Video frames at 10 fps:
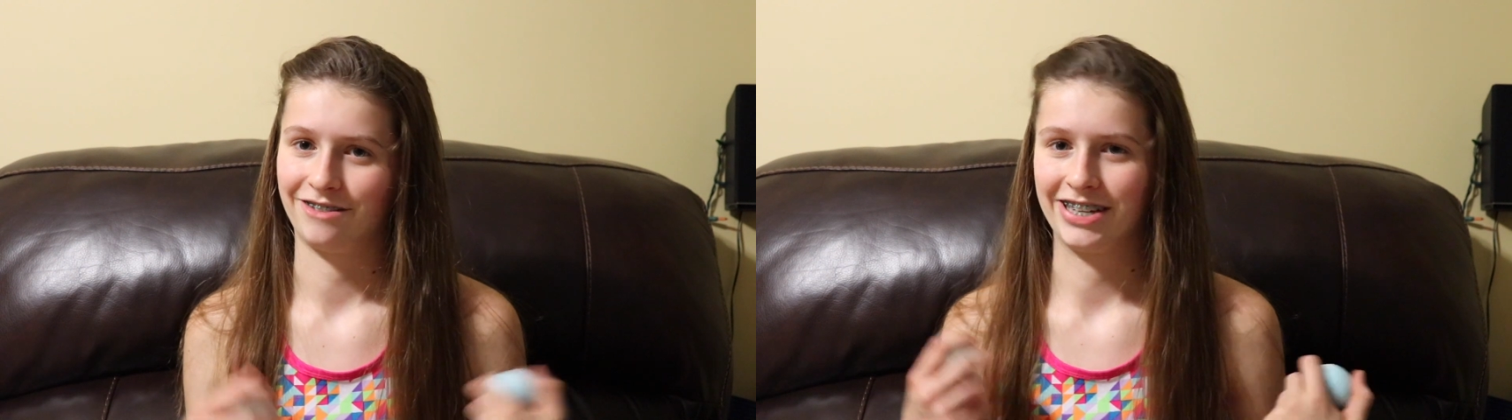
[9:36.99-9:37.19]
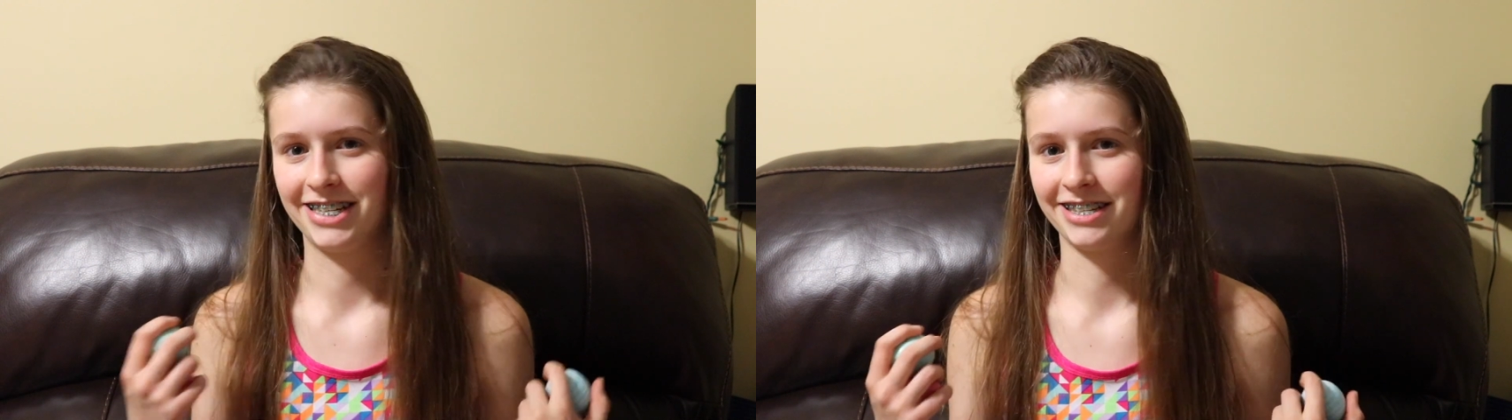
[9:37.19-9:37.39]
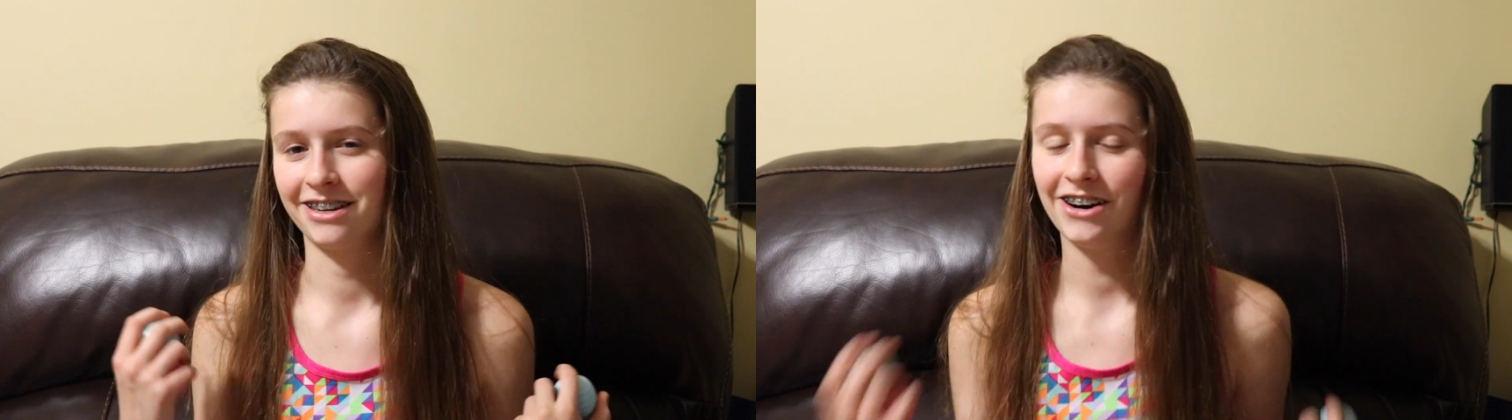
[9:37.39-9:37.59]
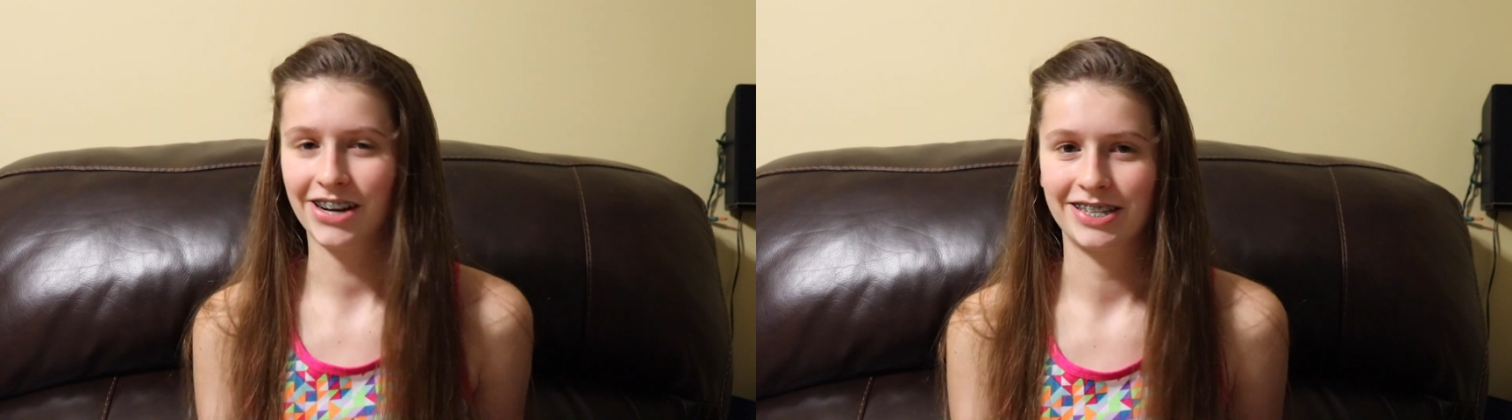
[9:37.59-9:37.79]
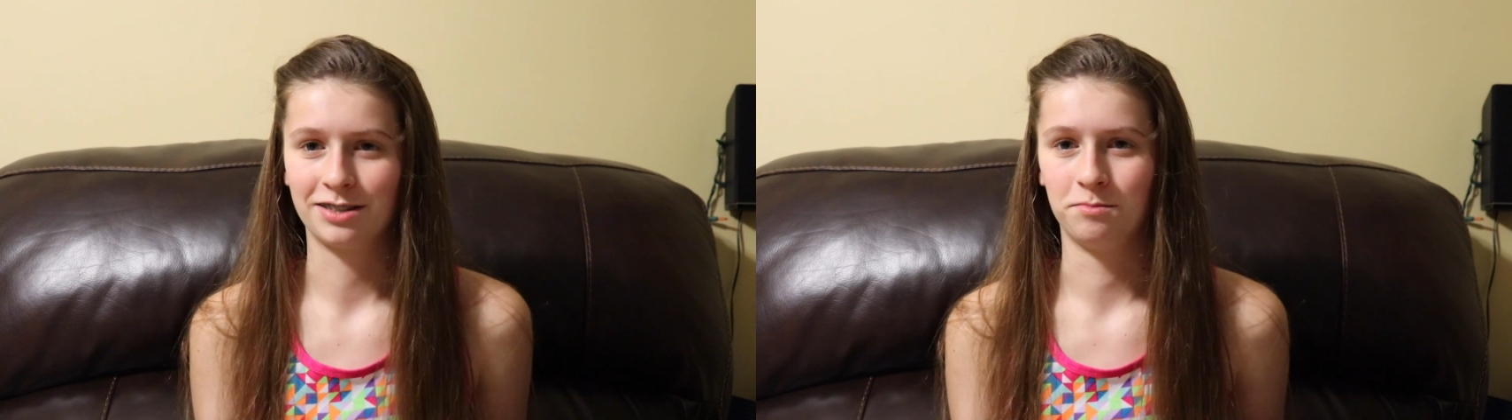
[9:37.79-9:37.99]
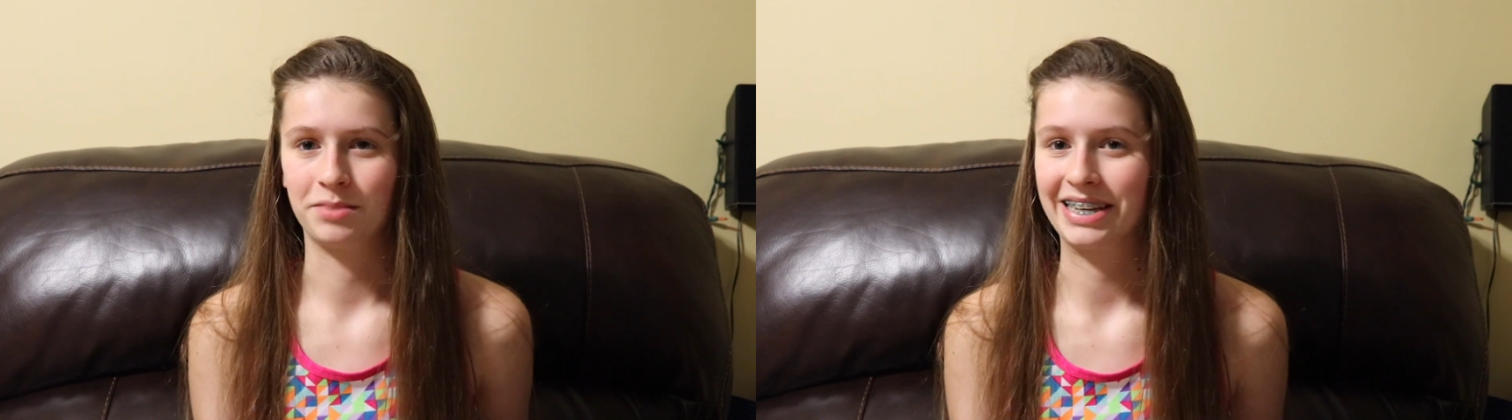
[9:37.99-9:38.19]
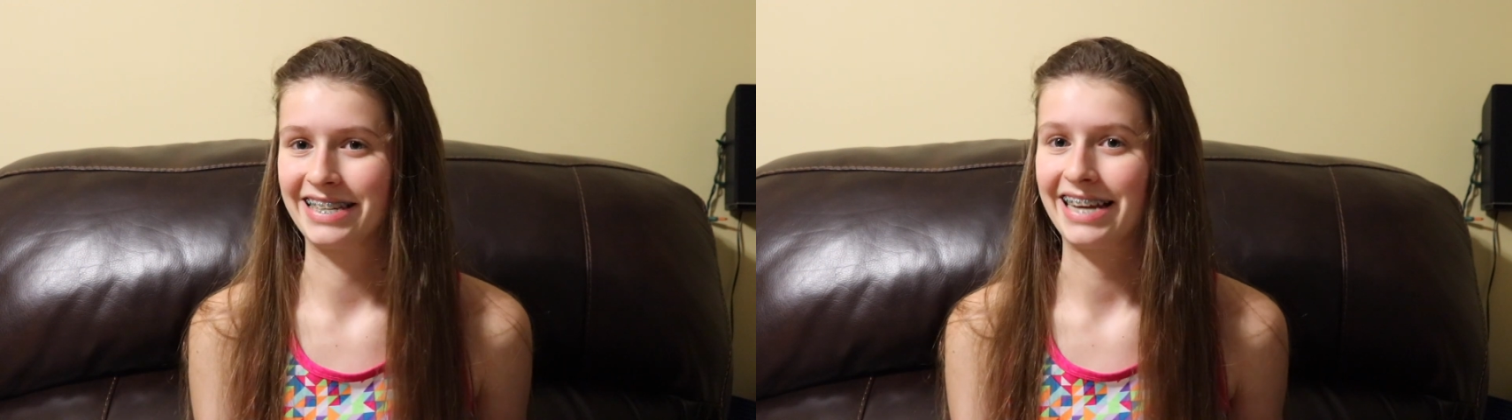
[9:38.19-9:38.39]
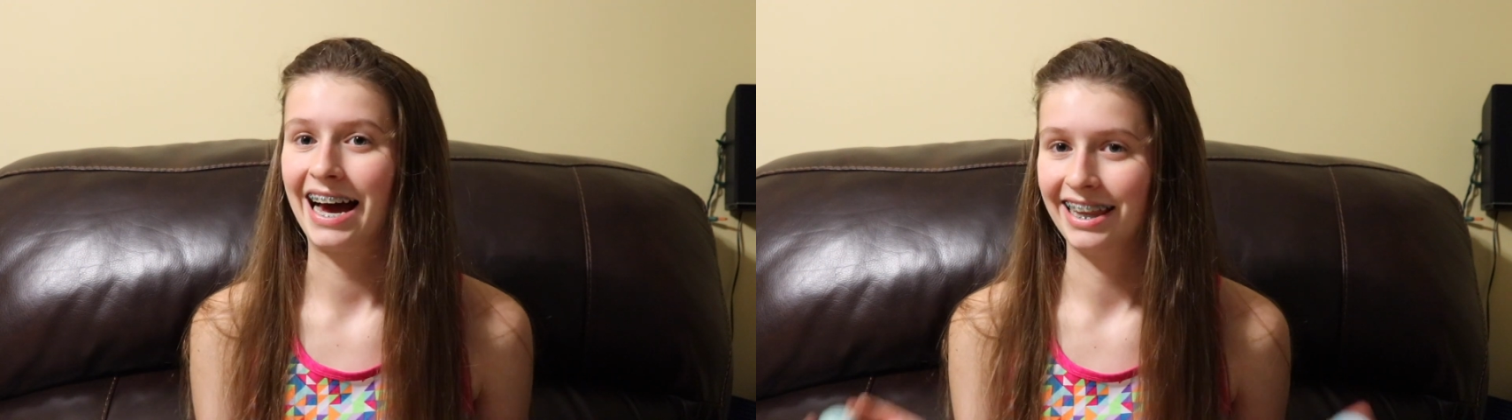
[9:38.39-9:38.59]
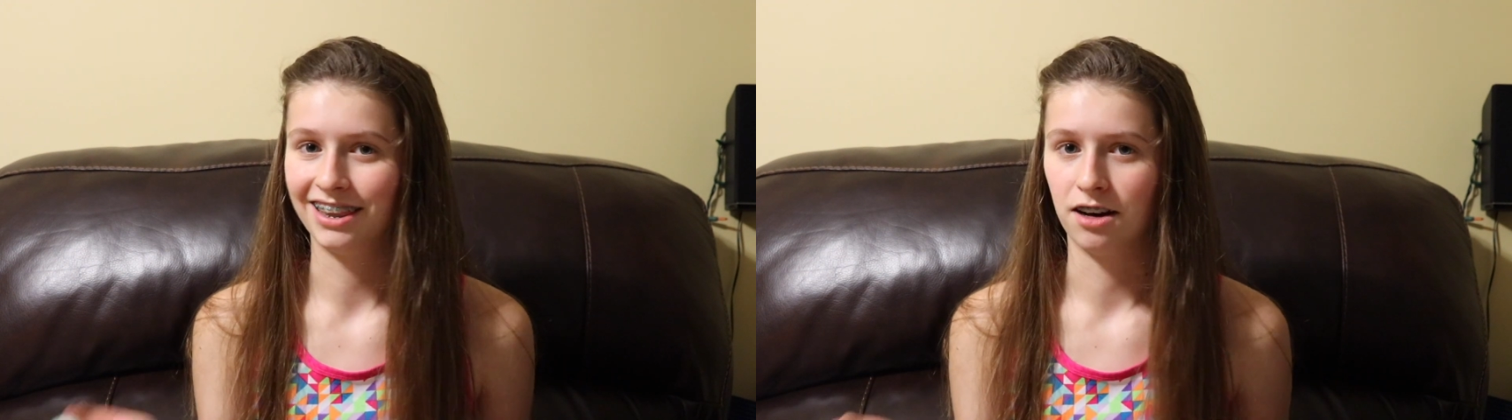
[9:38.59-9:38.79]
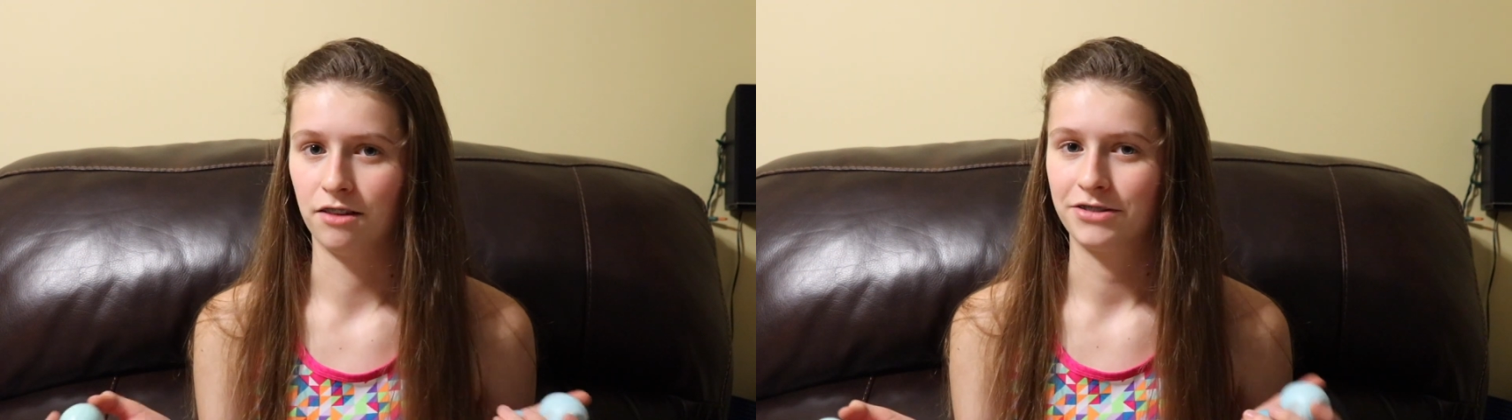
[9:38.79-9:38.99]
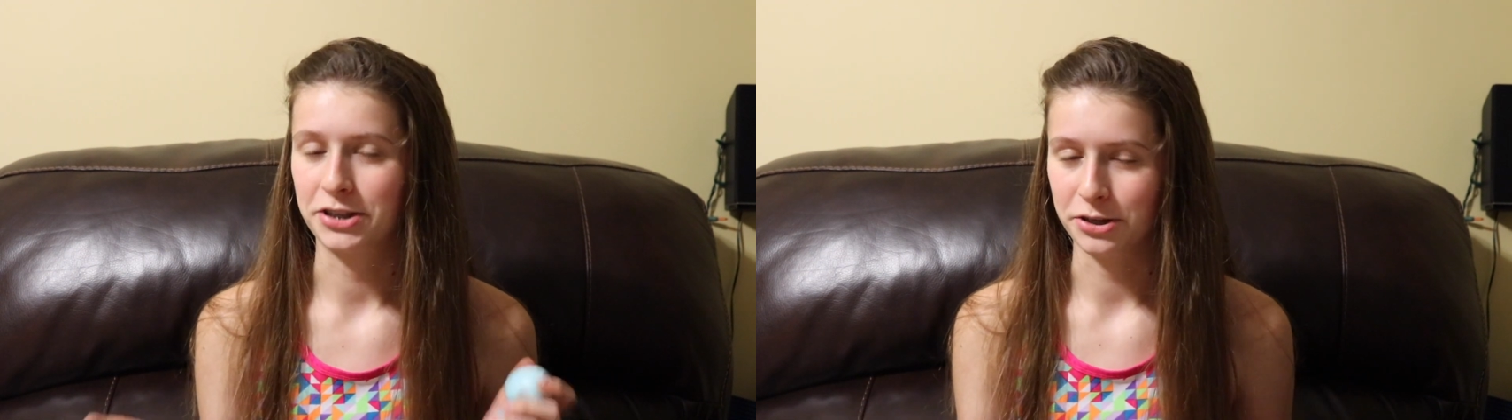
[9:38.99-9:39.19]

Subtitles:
which is awesome because I love